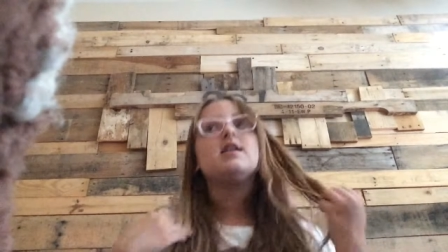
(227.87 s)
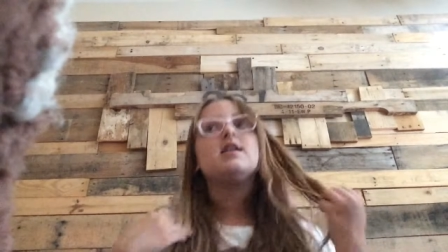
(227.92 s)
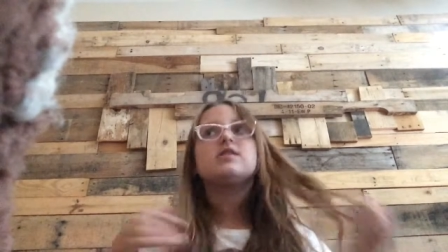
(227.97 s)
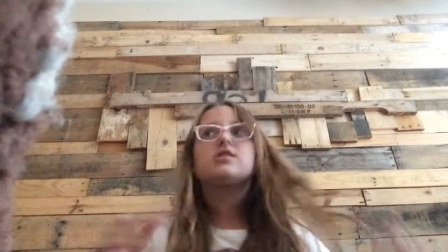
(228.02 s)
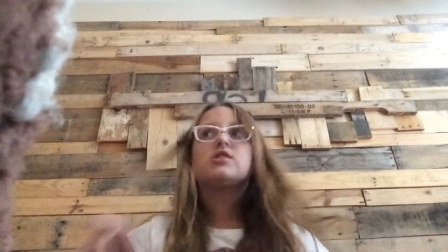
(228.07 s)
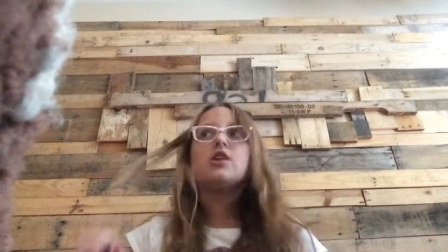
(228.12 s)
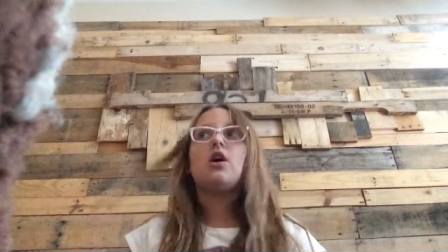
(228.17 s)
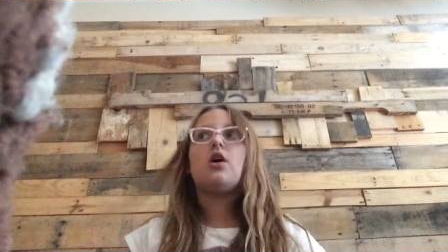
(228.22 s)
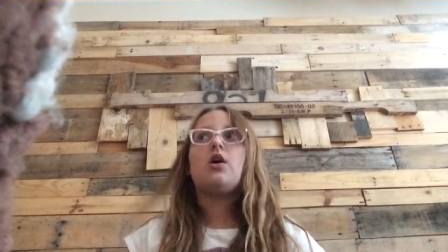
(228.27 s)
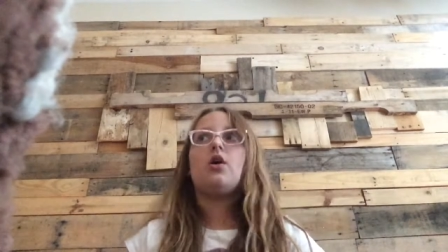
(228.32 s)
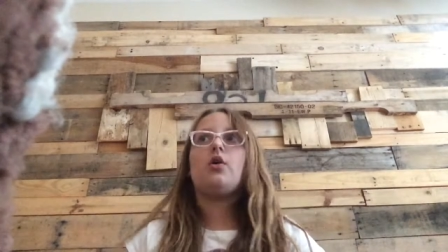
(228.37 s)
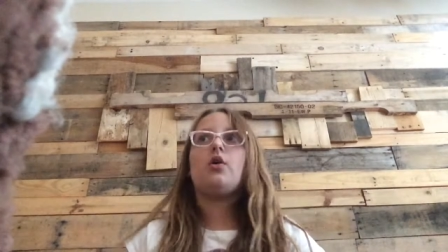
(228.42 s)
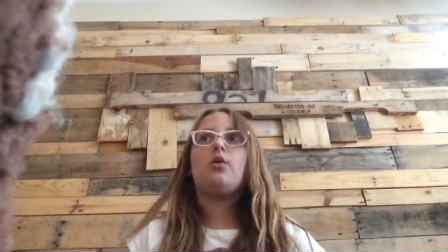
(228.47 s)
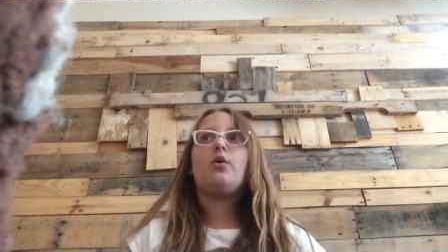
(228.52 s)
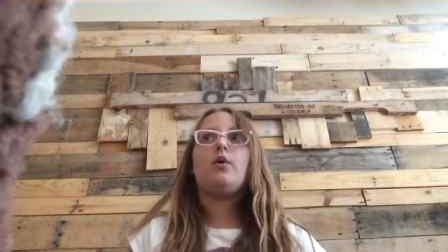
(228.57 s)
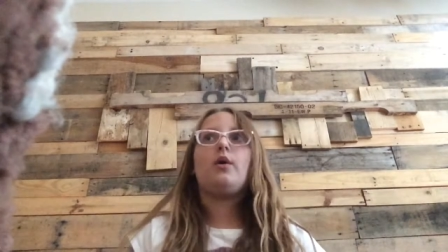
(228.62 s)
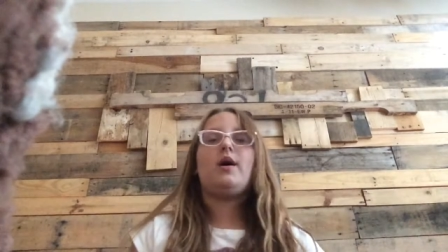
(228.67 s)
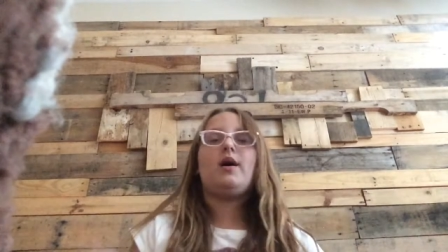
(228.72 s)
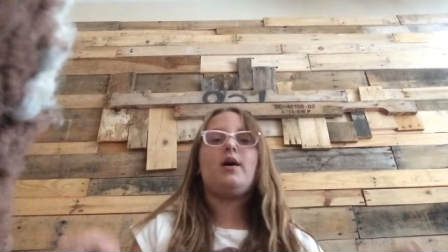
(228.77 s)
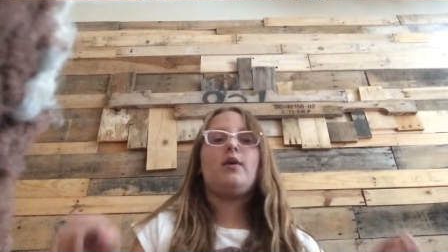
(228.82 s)

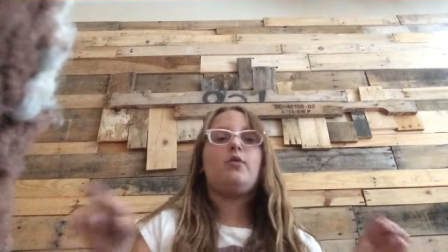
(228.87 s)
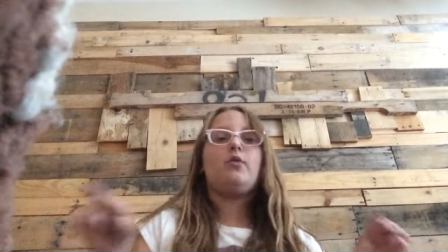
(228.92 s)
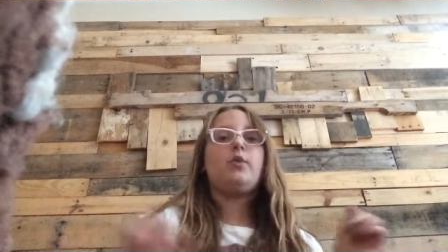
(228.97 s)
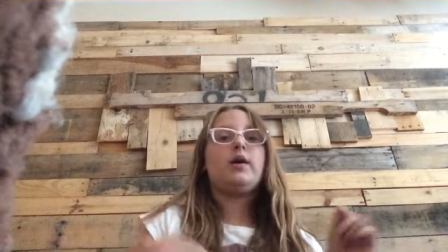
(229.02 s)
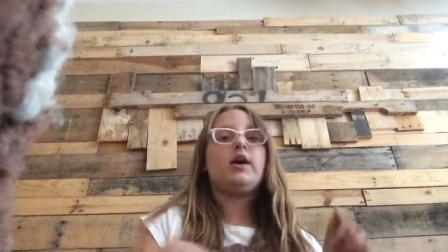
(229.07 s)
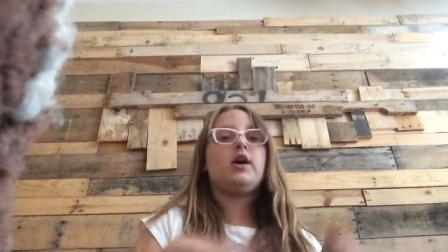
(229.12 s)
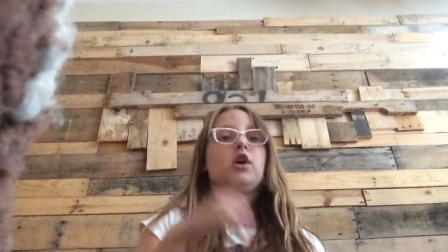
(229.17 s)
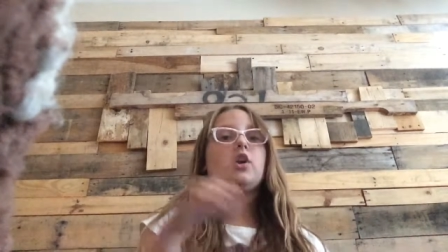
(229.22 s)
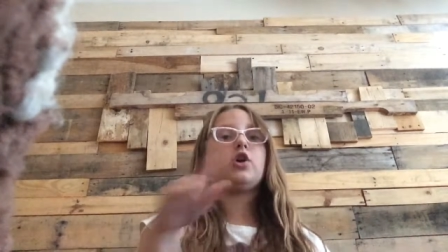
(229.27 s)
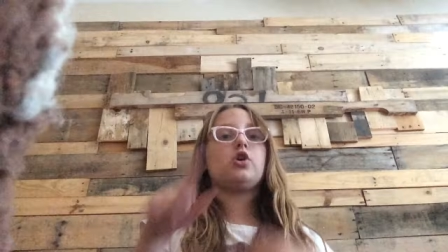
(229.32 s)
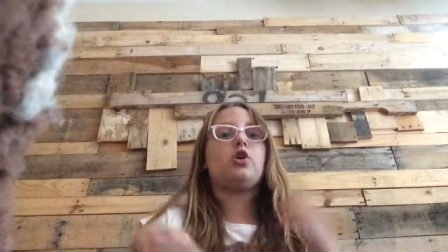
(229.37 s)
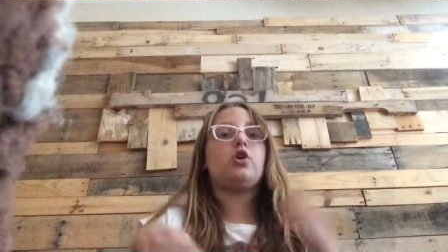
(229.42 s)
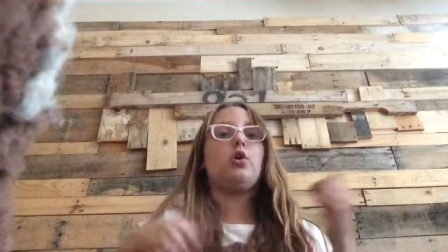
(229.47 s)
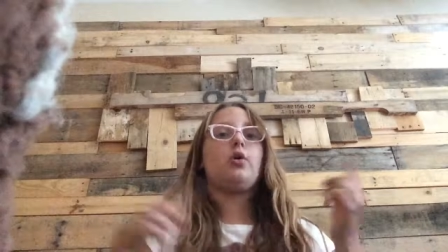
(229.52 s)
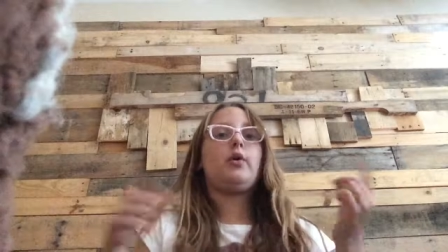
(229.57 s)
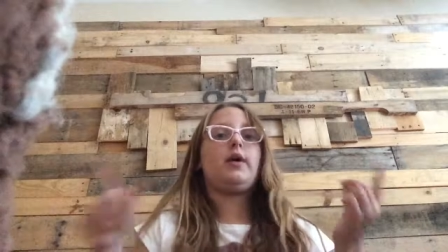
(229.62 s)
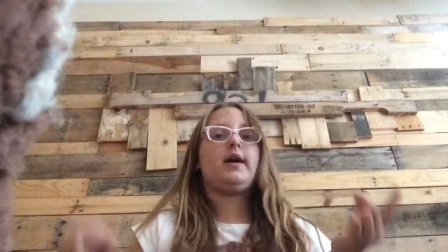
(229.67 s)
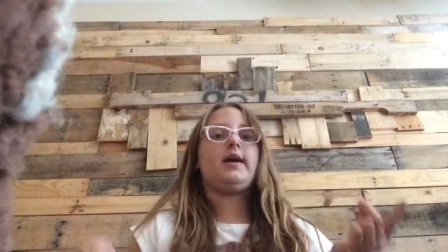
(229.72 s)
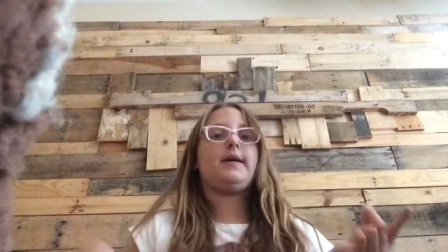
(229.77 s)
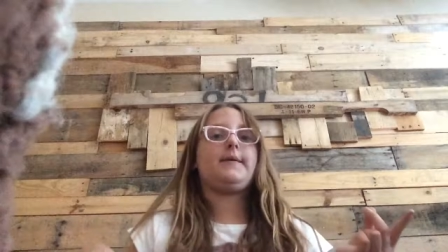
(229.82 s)
So uh, we are
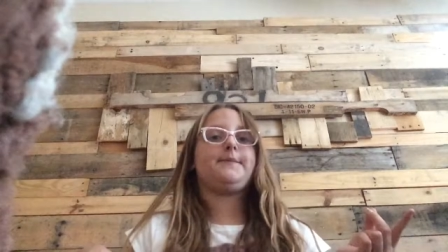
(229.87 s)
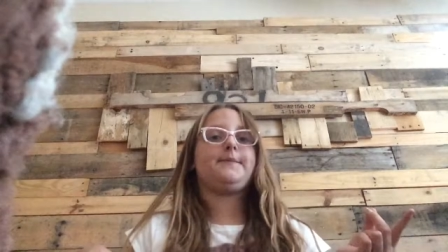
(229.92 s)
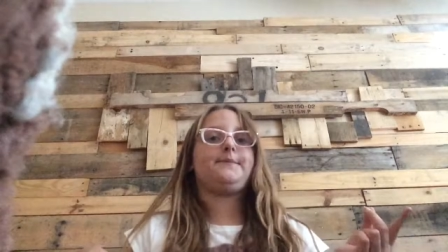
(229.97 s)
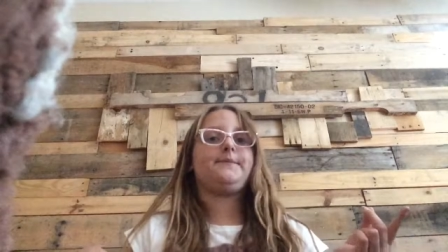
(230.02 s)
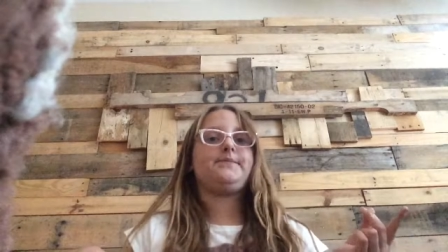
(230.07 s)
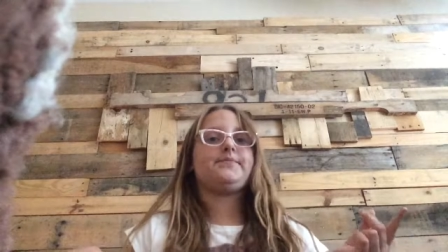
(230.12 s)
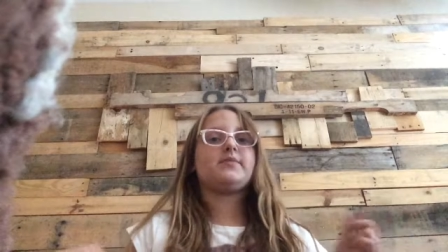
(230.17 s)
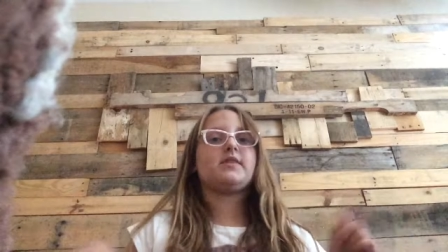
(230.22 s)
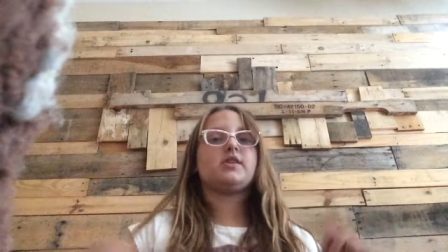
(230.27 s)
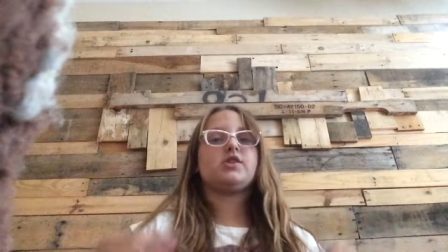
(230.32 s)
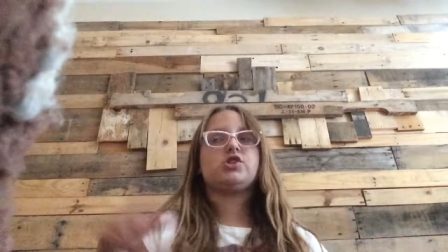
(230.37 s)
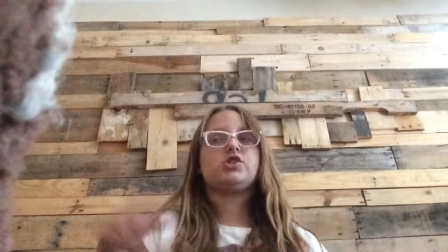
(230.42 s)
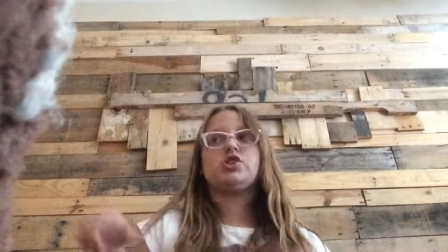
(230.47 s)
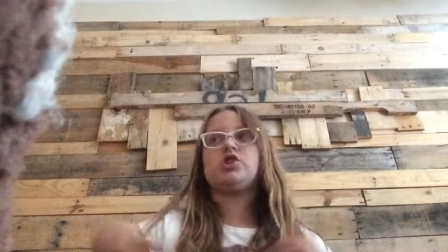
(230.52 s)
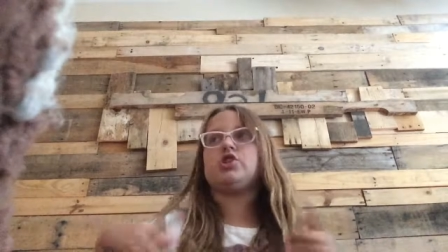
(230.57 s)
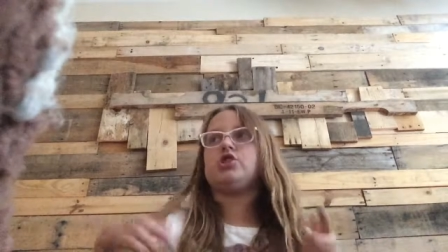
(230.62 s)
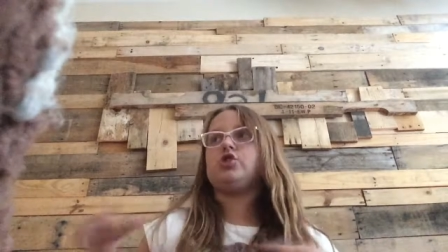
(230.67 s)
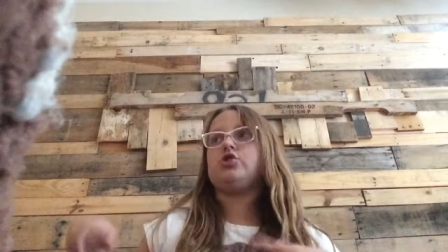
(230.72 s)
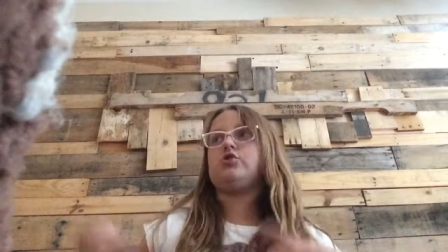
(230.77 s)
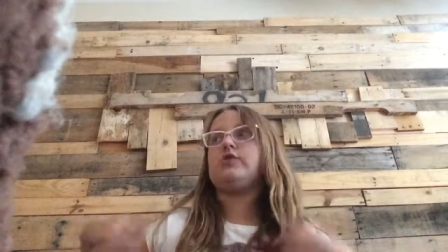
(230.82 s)
going
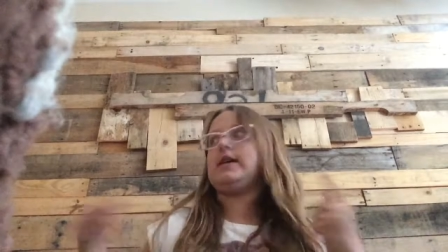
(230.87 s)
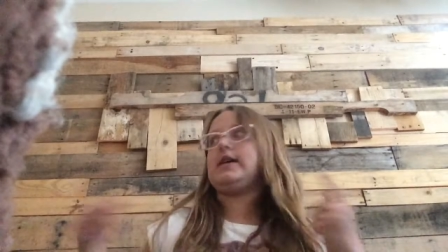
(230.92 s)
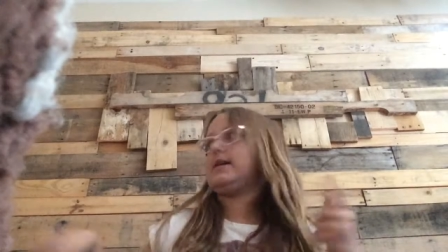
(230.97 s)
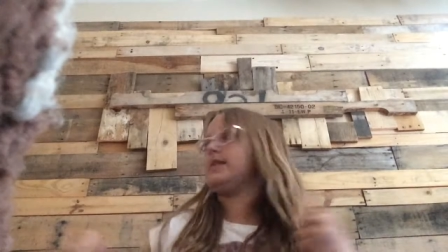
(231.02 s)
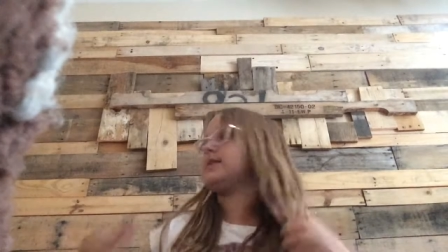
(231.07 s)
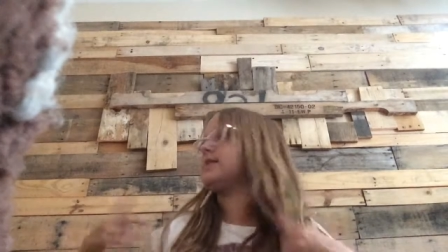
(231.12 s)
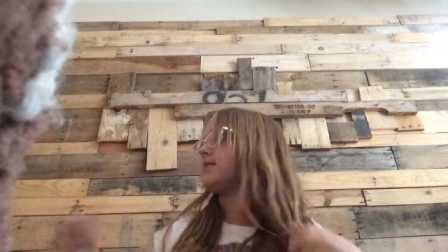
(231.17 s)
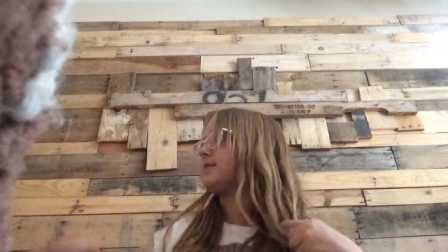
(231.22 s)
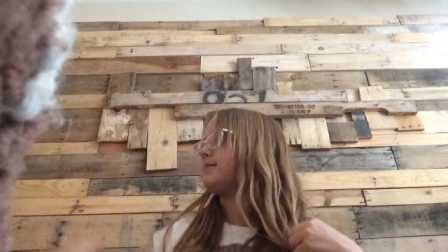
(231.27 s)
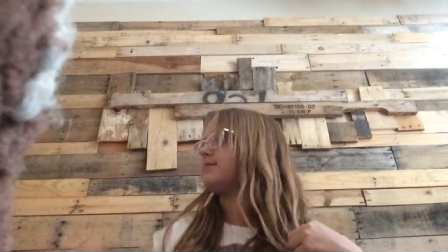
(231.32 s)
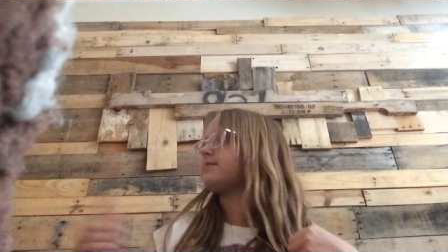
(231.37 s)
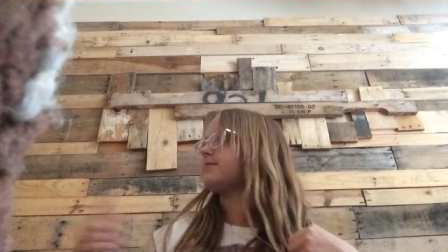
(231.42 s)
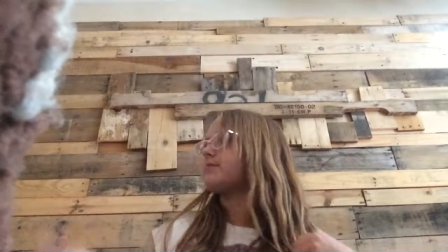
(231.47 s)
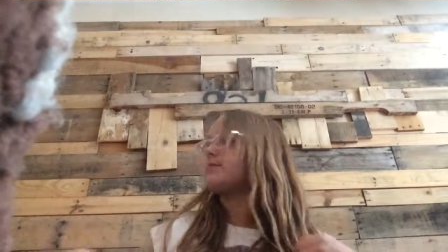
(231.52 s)
to do it,